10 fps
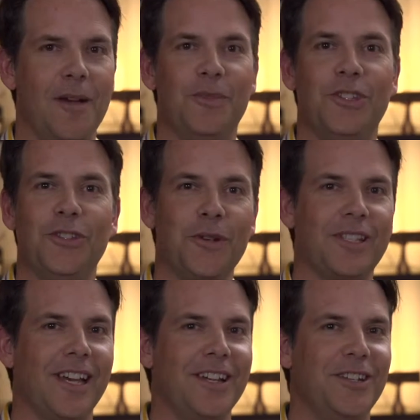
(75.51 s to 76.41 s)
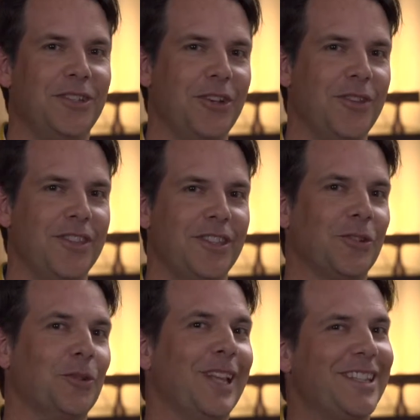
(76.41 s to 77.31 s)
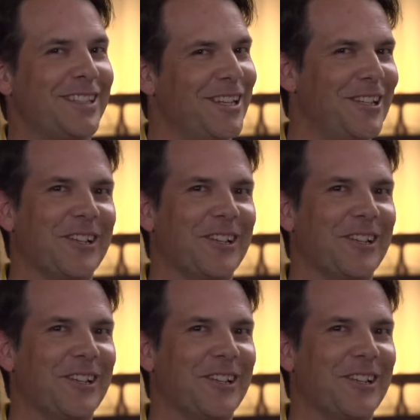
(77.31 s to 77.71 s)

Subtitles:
I'm so excited to show you this, so let's get